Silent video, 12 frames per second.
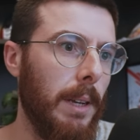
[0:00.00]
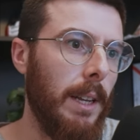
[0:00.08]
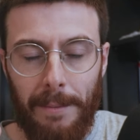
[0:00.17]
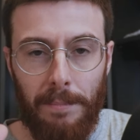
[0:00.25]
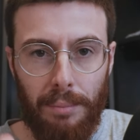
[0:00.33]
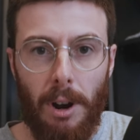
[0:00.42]

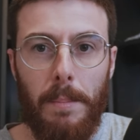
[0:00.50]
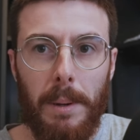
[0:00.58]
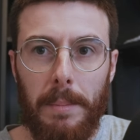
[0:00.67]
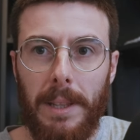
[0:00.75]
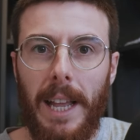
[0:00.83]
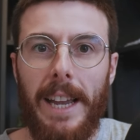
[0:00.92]
A
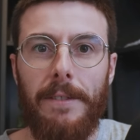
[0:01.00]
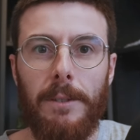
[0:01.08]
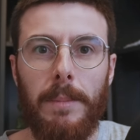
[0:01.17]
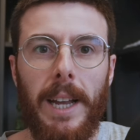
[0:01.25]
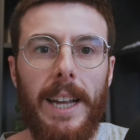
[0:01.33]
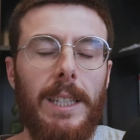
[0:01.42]
proper play
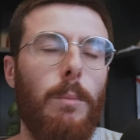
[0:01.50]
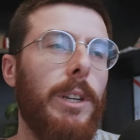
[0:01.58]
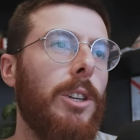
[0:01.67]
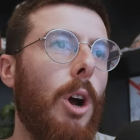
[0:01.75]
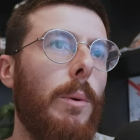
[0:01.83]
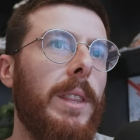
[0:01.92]
from KTM. We
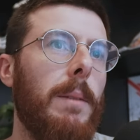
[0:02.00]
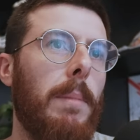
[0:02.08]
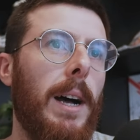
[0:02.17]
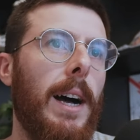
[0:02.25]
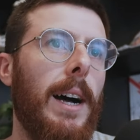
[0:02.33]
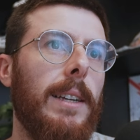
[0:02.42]
know in the
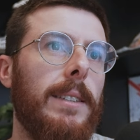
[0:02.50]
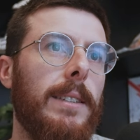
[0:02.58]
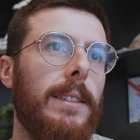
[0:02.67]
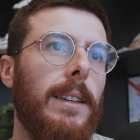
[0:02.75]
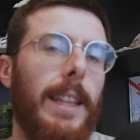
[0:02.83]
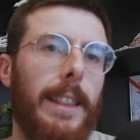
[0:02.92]

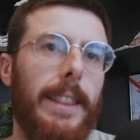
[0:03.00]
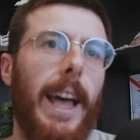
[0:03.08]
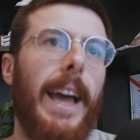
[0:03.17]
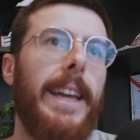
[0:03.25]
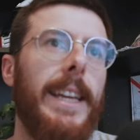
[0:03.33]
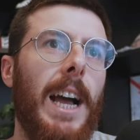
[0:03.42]
past that
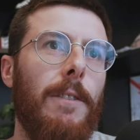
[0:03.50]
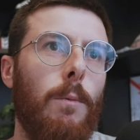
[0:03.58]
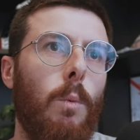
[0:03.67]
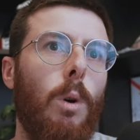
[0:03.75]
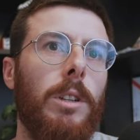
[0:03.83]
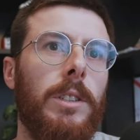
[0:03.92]
they have
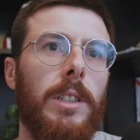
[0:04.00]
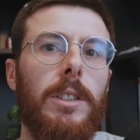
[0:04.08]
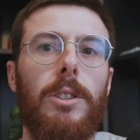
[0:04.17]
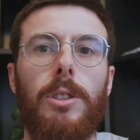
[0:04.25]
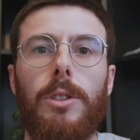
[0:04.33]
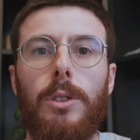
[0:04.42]

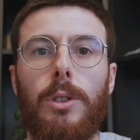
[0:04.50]
wanted